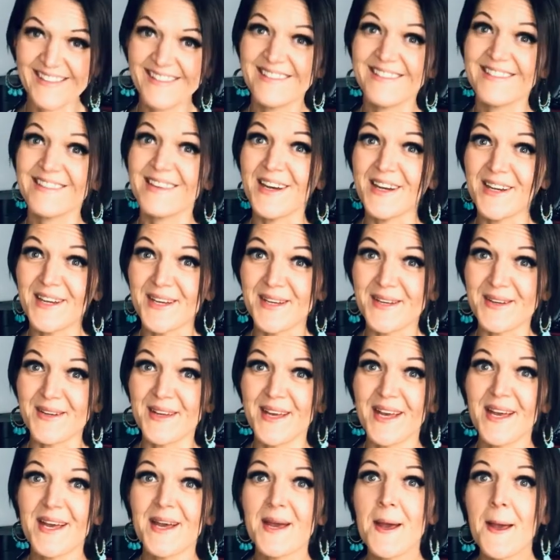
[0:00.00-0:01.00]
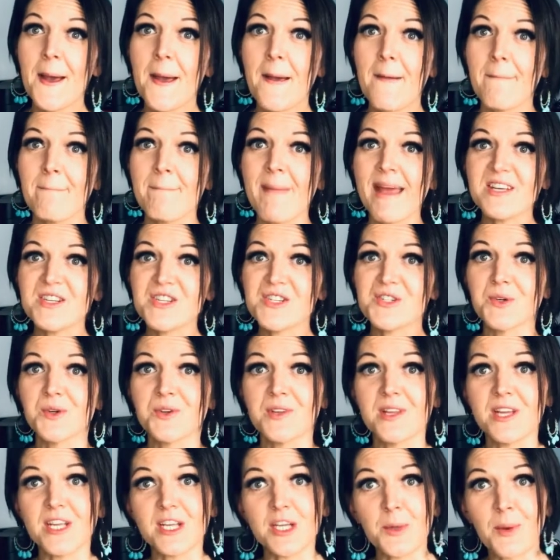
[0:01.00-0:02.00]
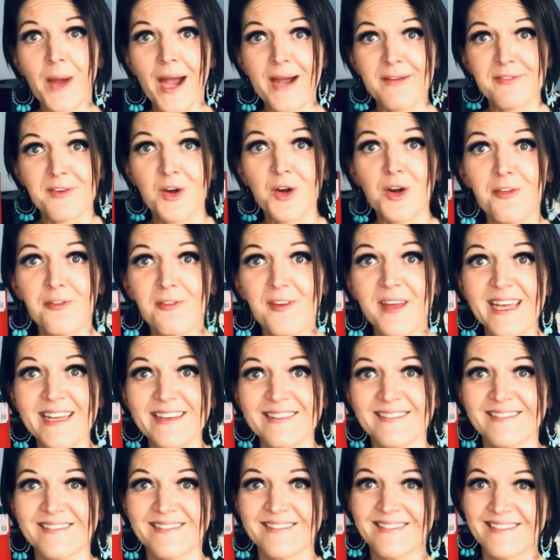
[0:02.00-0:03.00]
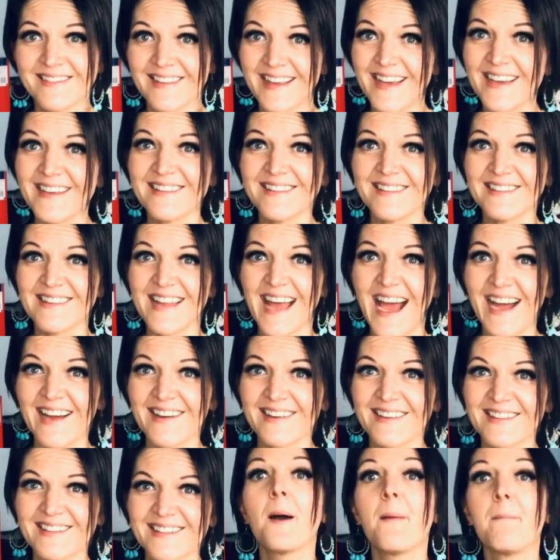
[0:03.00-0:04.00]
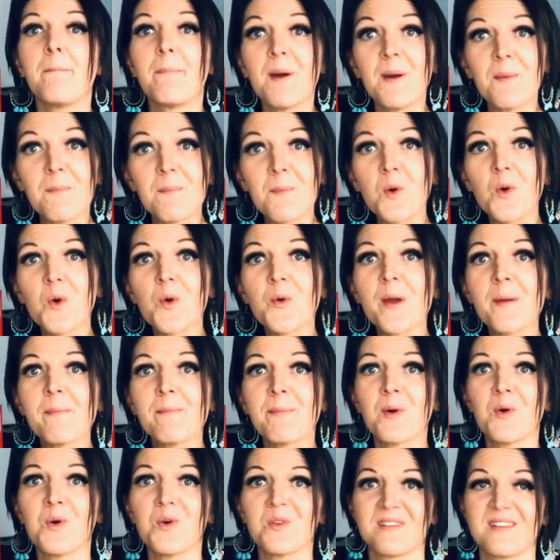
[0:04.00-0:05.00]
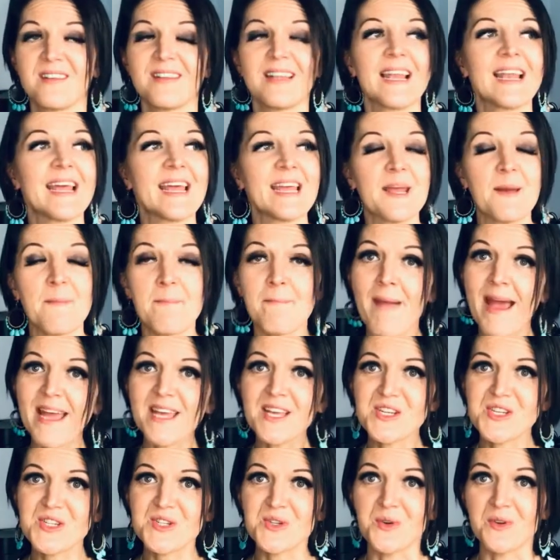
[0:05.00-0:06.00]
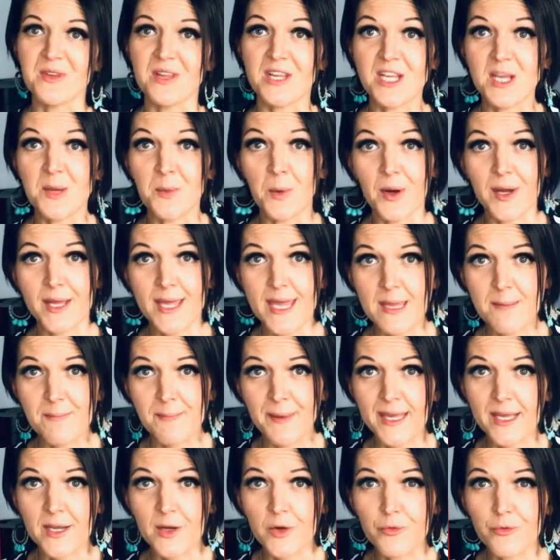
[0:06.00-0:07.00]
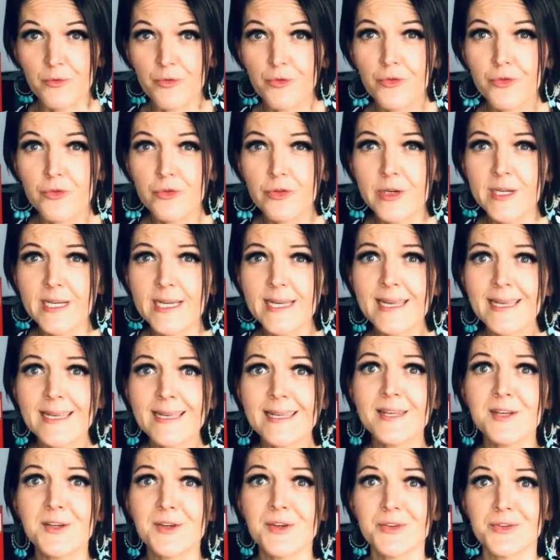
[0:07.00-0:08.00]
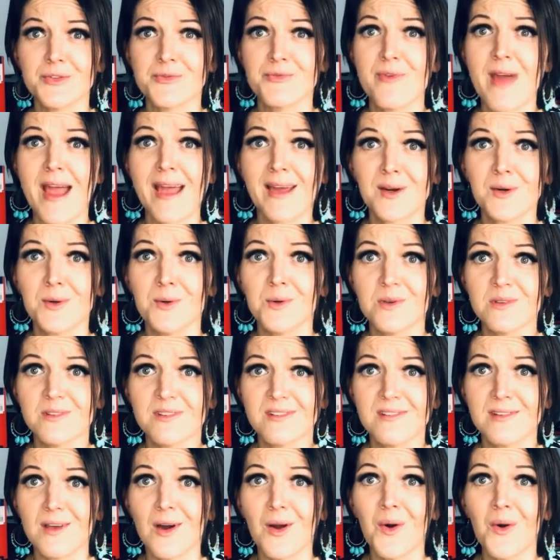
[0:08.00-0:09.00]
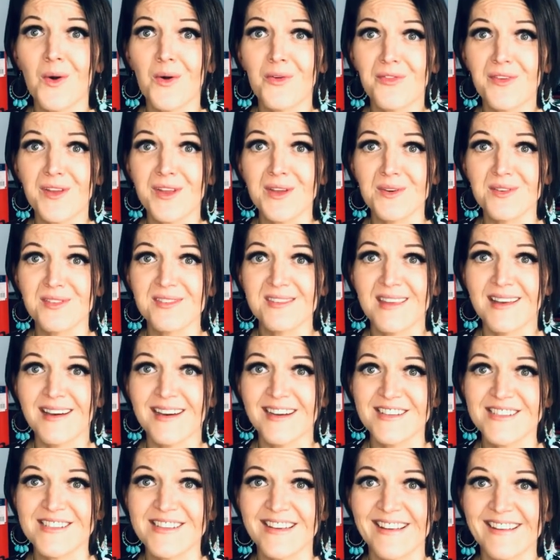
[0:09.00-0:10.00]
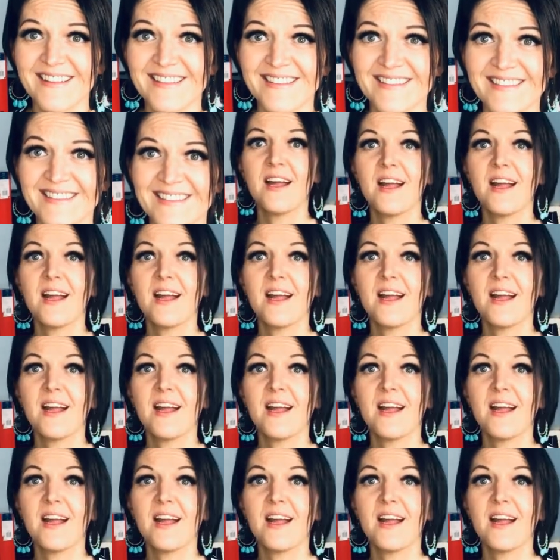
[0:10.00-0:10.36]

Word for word: So make sure that you have coffee and snacks, but more importantly, make sure that you are keeping really good records of your searches.